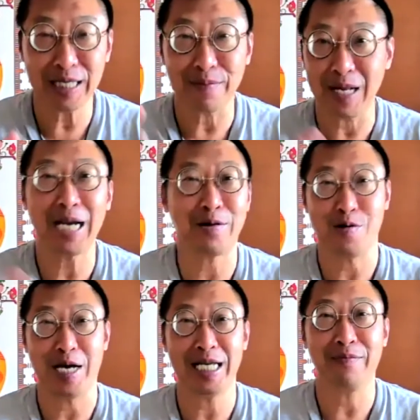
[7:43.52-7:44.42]
Black
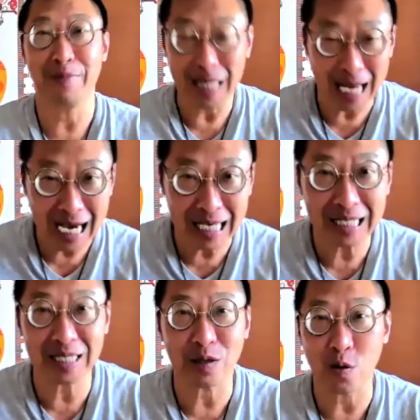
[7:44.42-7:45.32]
Crane
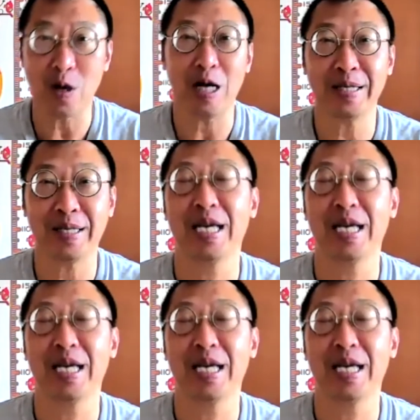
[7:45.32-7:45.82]
plus Quas,